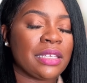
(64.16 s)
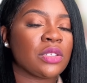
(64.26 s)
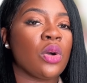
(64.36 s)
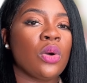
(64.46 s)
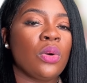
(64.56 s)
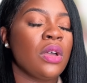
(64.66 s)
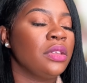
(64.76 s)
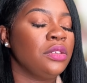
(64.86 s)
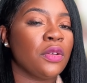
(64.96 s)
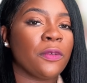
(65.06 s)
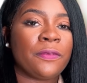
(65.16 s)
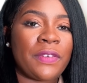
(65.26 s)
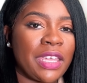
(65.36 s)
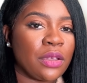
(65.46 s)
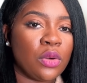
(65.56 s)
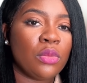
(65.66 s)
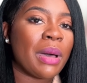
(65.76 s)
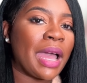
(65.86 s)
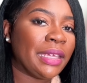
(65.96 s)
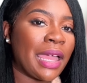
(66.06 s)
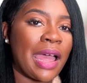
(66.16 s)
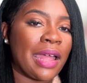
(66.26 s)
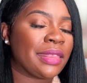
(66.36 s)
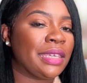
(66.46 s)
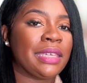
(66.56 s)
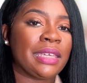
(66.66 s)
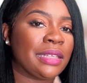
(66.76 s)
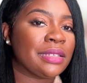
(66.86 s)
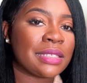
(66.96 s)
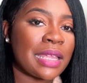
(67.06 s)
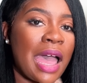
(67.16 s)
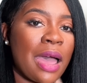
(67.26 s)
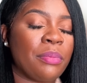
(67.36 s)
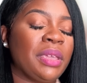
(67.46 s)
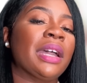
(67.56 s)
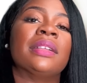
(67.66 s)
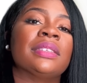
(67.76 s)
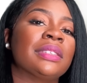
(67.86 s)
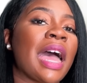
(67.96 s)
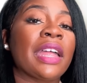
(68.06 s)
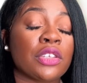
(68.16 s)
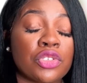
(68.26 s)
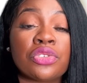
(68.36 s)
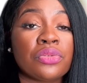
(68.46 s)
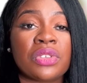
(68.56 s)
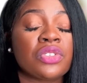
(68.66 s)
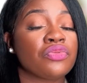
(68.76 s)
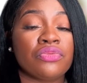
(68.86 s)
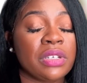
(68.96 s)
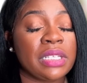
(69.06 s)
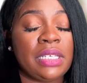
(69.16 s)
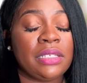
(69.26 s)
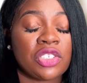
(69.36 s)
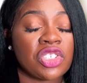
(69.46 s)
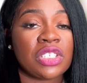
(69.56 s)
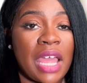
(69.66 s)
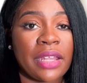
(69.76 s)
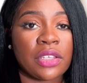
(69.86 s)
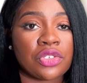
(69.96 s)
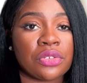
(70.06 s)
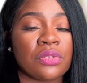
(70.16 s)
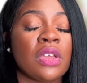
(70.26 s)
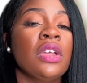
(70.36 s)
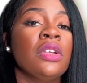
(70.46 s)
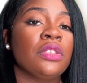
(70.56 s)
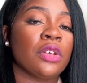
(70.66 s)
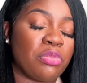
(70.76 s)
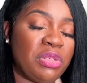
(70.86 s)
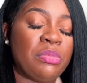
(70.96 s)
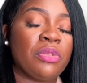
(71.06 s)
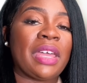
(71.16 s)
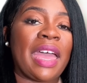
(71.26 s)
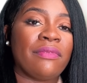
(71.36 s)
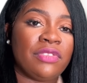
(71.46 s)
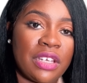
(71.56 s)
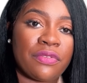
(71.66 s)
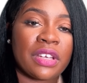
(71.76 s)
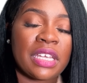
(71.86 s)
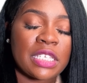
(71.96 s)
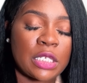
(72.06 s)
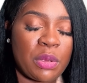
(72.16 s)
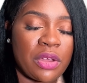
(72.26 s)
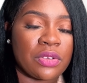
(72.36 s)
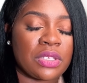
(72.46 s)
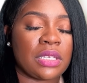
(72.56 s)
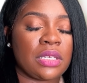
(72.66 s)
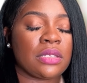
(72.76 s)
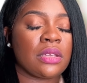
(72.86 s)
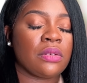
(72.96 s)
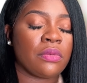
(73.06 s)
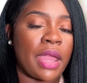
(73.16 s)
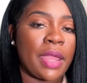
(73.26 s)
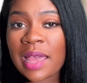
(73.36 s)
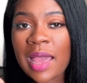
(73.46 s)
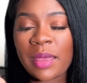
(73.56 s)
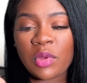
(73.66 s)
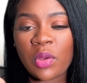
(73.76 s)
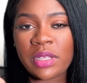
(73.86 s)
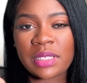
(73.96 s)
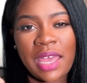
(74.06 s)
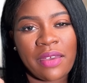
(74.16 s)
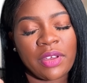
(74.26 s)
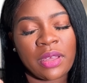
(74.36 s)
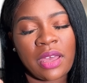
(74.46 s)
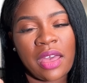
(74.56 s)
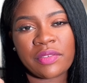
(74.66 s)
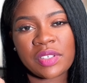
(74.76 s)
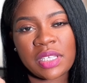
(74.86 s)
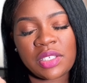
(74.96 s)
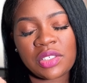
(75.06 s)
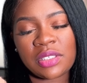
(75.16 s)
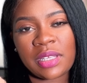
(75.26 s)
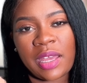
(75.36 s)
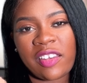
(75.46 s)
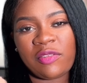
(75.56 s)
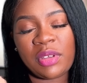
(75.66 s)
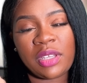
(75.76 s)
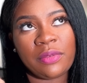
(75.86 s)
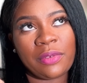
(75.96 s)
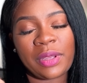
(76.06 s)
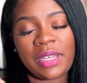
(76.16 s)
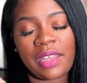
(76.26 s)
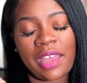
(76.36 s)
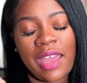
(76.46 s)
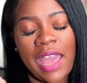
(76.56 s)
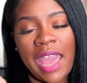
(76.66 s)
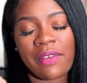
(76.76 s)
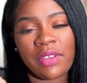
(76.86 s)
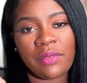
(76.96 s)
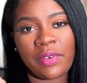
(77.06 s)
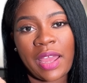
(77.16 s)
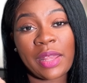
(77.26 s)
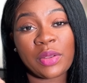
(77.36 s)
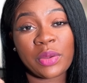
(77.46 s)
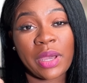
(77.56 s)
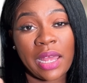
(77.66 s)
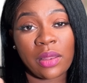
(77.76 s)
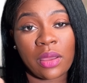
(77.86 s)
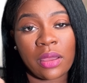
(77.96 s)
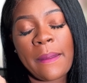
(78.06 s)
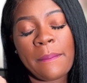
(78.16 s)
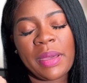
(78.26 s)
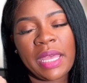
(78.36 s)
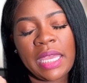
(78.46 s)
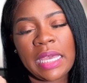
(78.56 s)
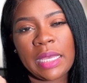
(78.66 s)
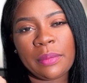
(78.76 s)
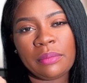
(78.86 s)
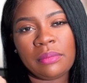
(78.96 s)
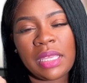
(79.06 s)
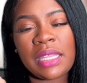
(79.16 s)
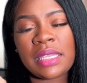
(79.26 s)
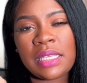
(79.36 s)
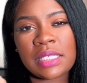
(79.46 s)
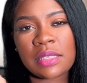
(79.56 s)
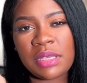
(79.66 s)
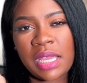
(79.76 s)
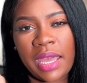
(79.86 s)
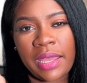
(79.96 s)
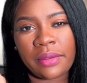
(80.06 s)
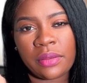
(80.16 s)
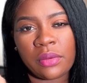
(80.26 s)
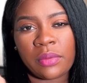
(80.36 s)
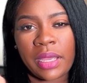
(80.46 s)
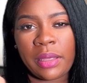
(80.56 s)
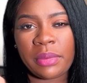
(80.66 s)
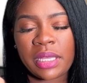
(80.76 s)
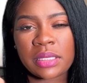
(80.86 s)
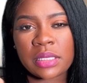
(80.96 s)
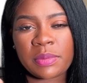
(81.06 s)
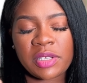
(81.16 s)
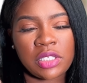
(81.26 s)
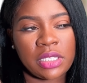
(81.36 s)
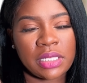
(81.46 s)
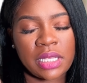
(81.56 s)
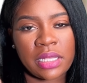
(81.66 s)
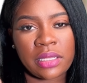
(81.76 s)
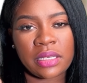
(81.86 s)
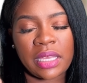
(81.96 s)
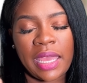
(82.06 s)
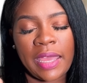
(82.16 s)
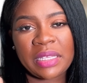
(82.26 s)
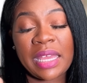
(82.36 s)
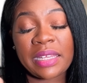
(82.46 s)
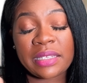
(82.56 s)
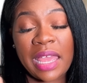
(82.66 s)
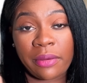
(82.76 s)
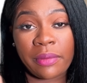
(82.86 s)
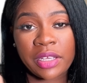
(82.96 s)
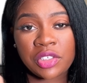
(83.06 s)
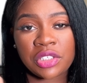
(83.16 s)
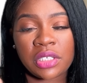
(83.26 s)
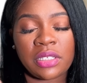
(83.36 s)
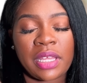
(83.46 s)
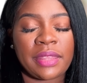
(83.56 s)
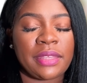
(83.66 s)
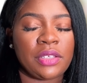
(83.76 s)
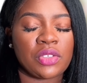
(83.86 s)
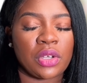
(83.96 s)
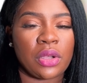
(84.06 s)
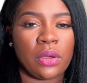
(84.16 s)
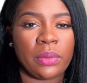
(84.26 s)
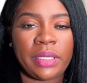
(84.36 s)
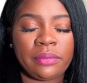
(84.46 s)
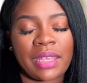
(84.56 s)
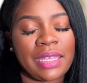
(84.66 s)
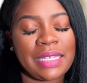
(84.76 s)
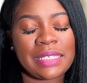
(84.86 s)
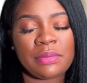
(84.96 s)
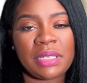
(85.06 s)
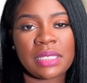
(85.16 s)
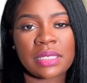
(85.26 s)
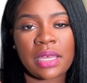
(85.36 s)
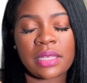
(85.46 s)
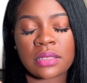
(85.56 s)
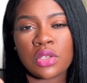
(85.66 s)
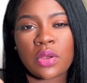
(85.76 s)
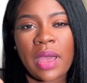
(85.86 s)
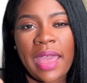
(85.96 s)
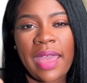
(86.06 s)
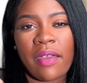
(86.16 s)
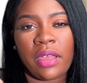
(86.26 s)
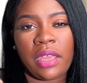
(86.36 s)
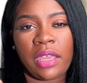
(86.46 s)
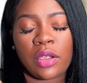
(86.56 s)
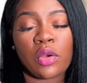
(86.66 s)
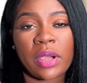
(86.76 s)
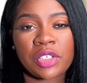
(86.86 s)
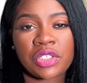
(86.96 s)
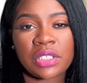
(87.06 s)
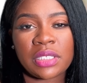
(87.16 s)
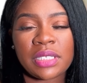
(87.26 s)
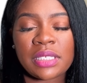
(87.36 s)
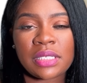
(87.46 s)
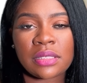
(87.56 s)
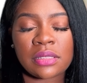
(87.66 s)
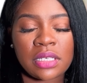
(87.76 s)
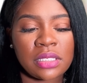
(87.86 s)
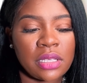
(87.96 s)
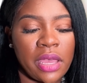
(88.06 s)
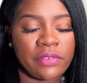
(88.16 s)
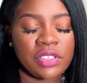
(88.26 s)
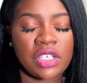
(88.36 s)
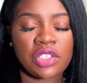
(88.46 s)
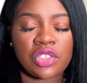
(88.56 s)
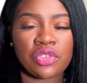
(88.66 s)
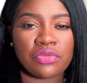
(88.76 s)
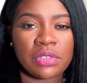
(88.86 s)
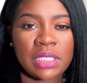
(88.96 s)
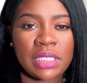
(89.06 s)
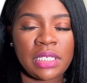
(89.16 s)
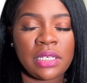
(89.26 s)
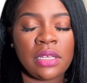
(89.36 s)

this whole, you know, fake kumbaya thing can stop because it's not the truth. It's really just not the truth. There are people that have different experiences right? I'm going to have a conversation that I've been avoiding having for I don't know how long, but um, it needs to be had, right? Because especially as I look at that direction that things are going, it needs to be discussed. So I have a question, and this this conversation is really